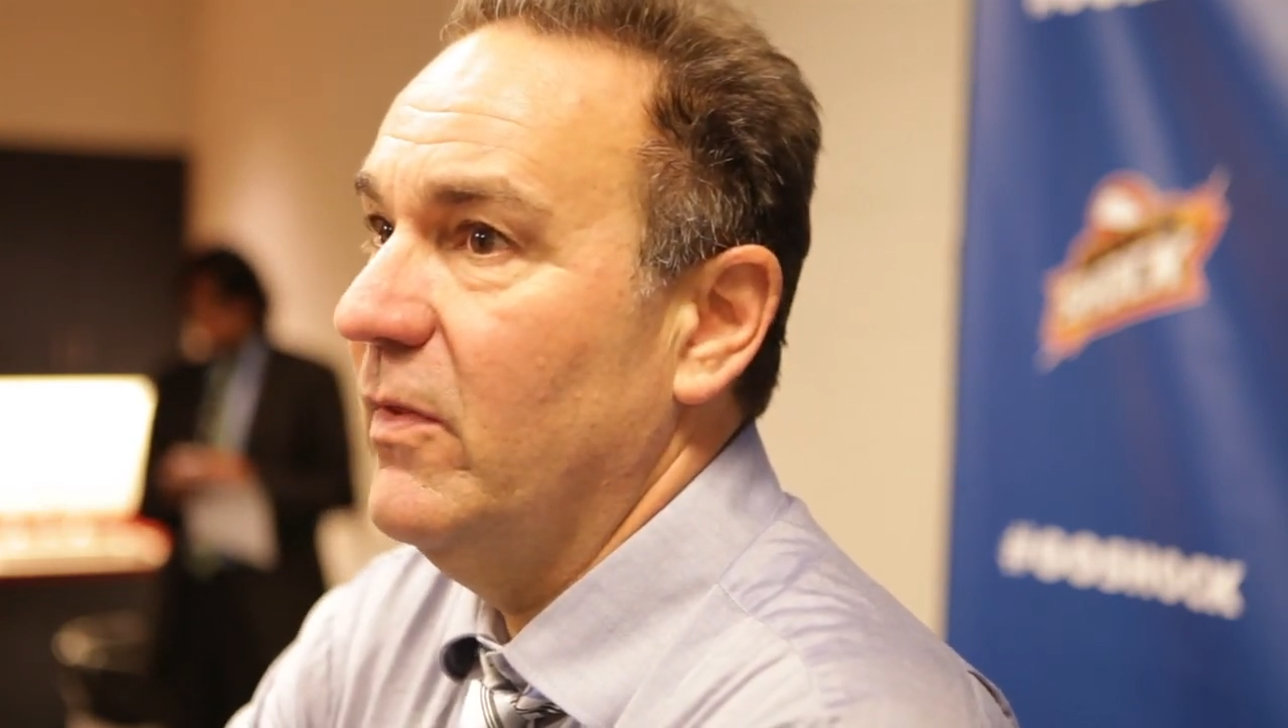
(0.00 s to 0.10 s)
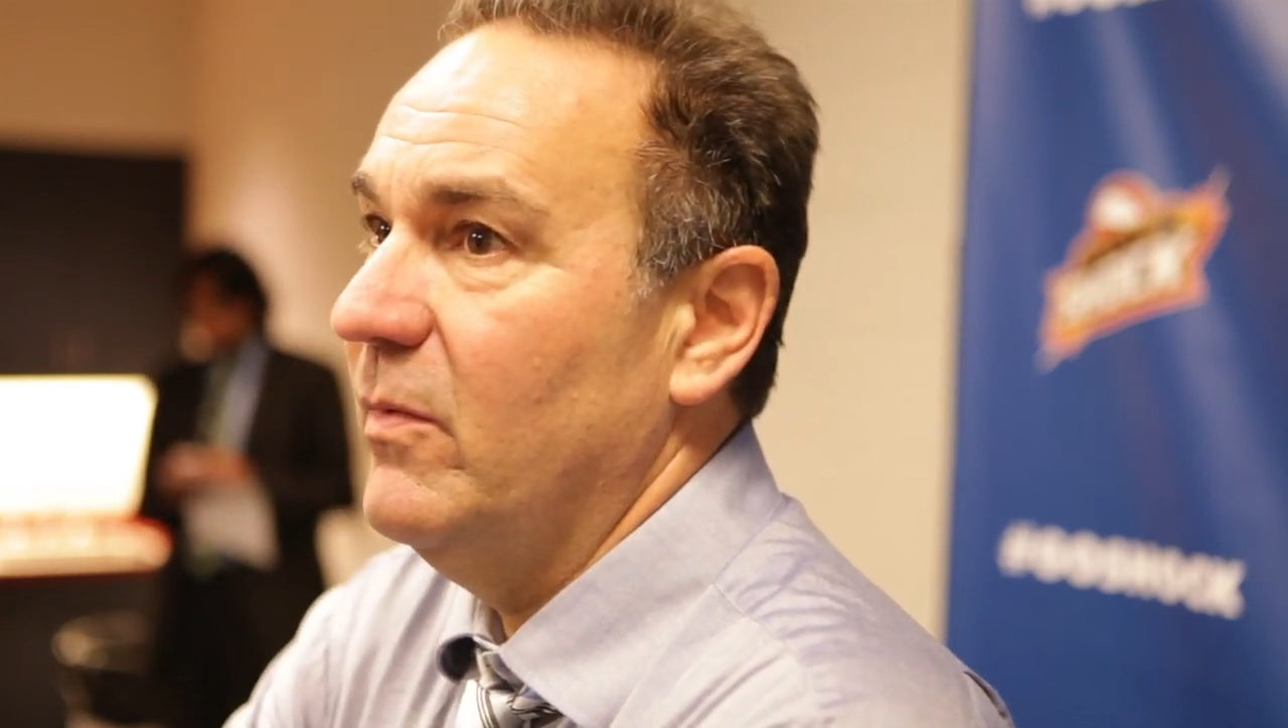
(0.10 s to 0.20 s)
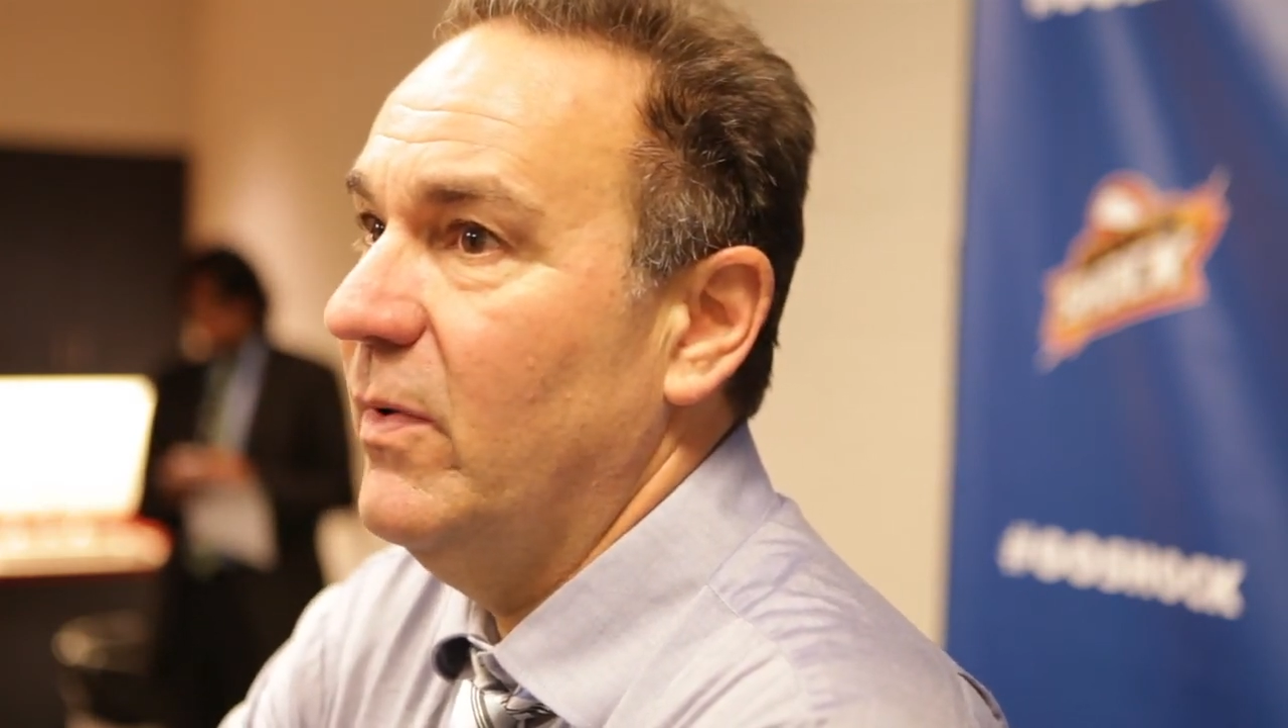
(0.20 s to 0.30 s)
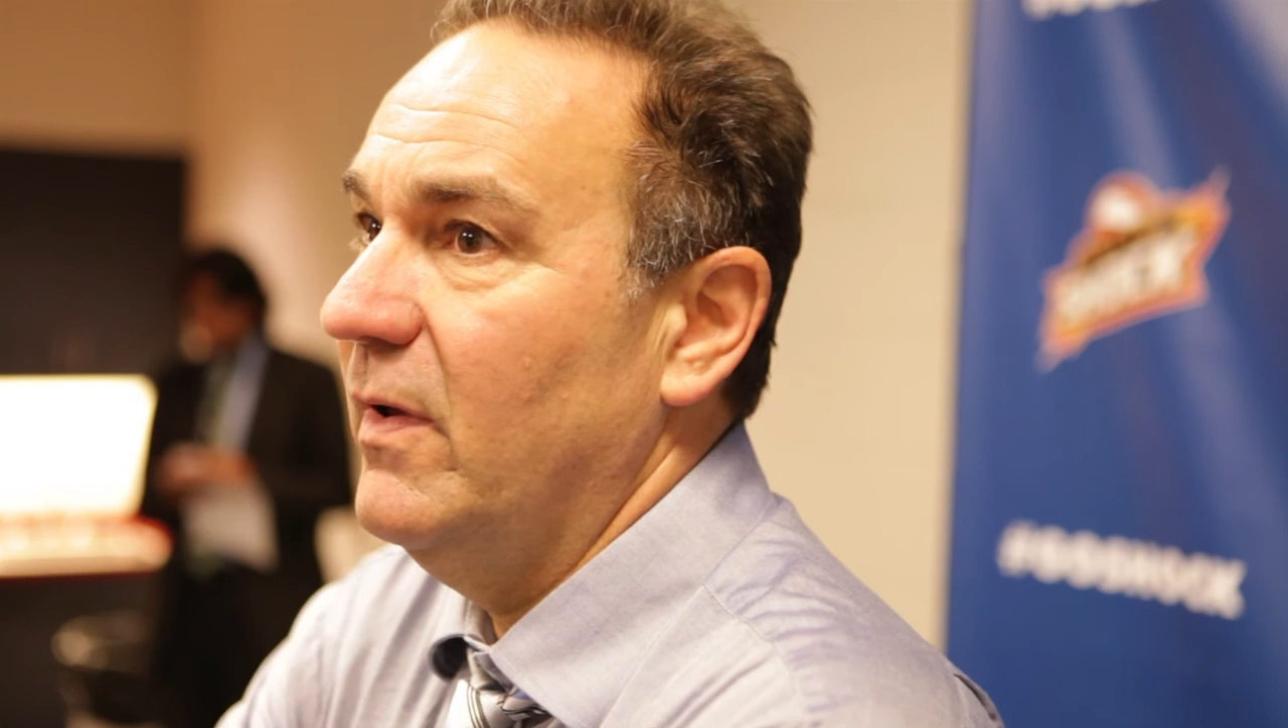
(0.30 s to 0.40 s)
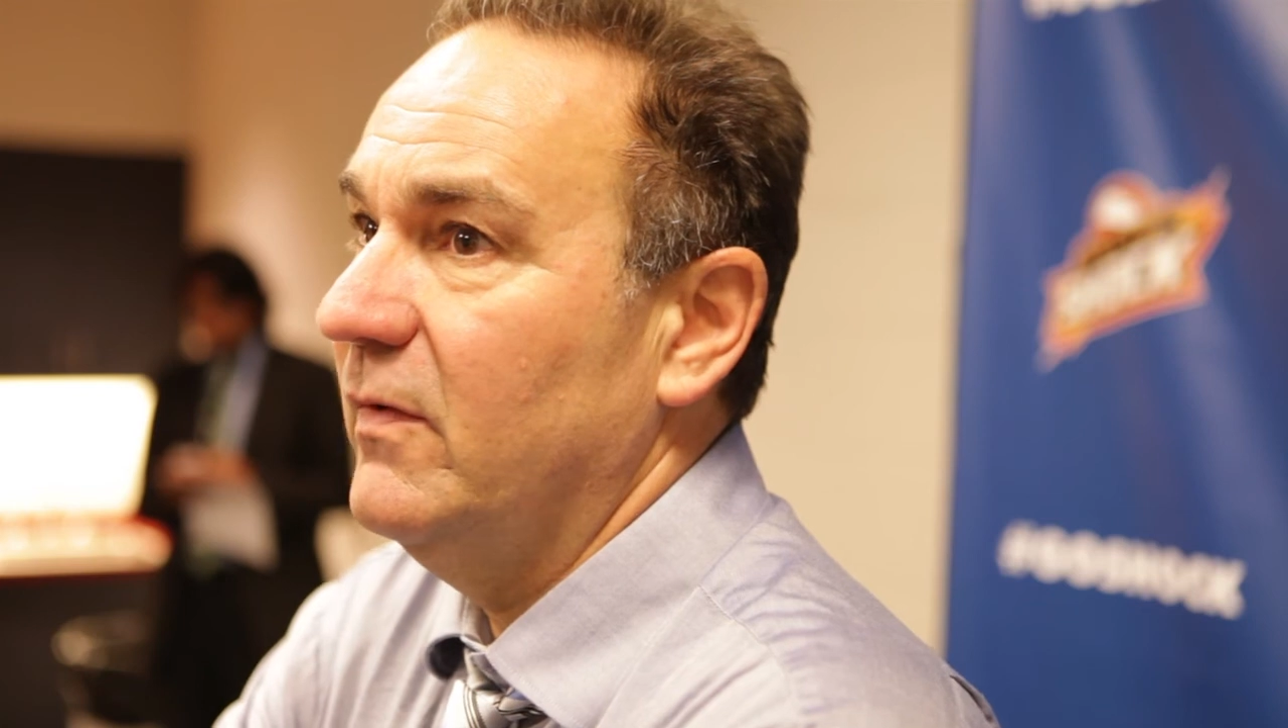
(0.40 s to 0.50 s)
with
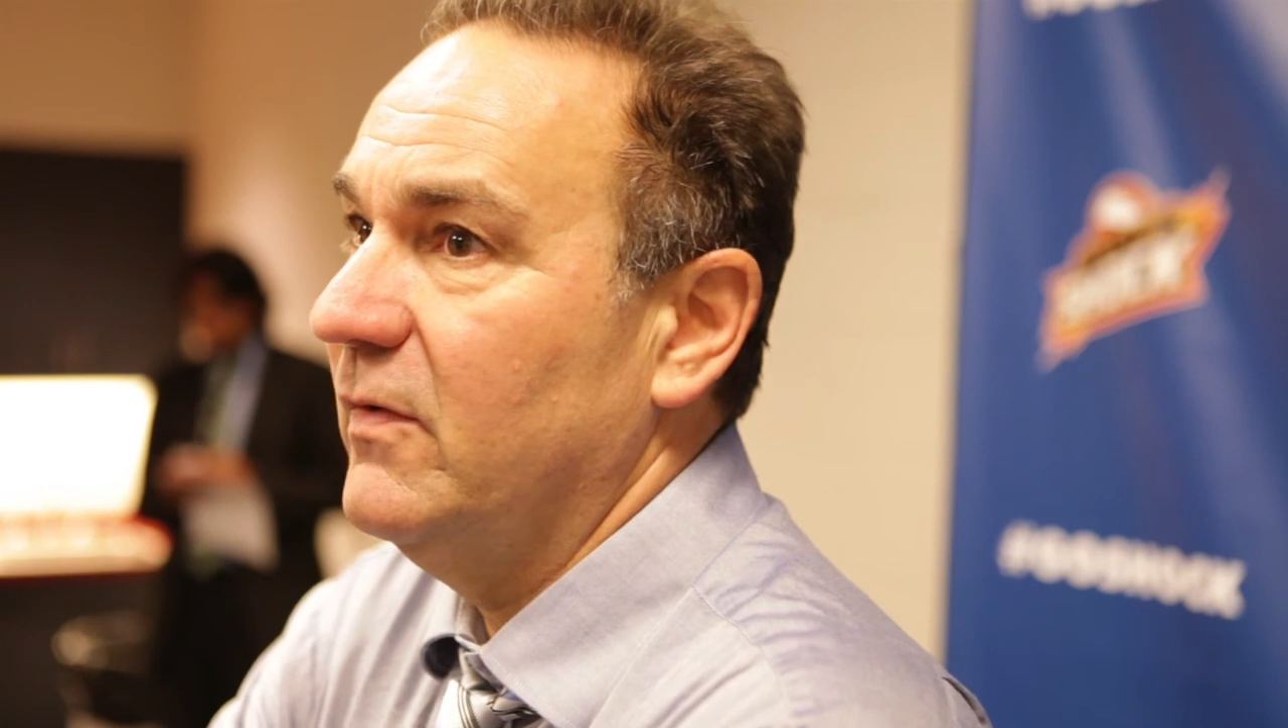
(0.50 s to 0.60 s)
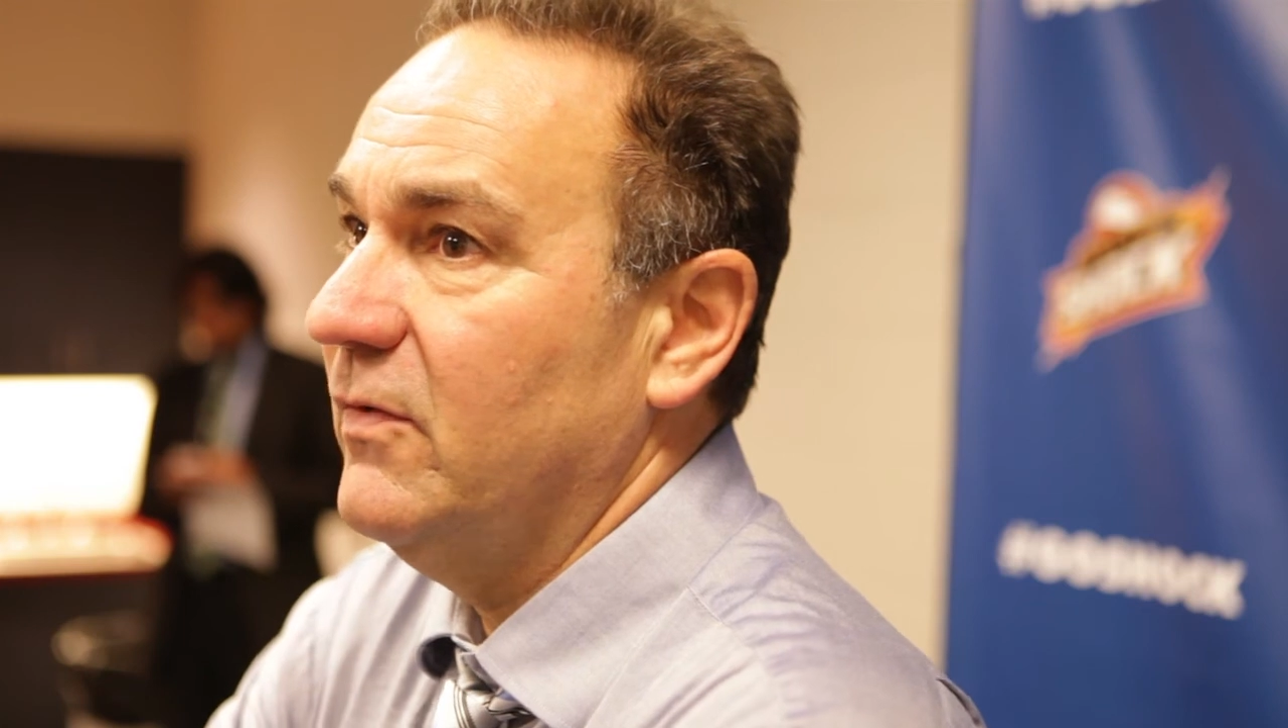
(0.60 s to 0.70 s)
our bigs